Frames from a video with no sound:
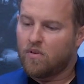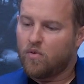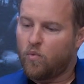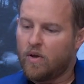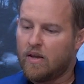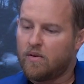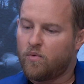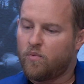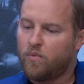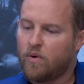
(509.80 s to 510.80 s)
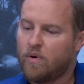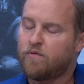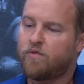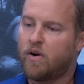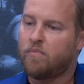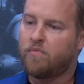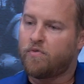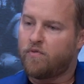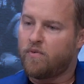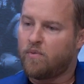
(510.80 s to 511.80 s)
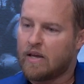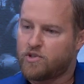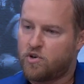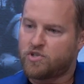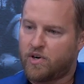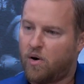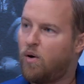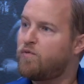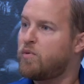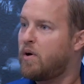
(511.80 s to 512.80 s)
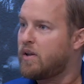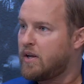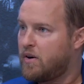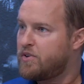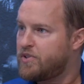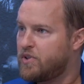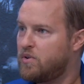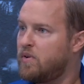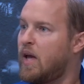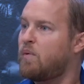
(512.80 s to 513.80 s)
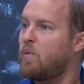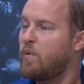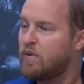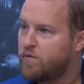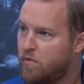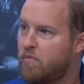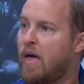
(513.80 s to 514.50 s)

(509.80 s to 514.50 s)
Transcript: we had church in our home for about a year or two, and we went from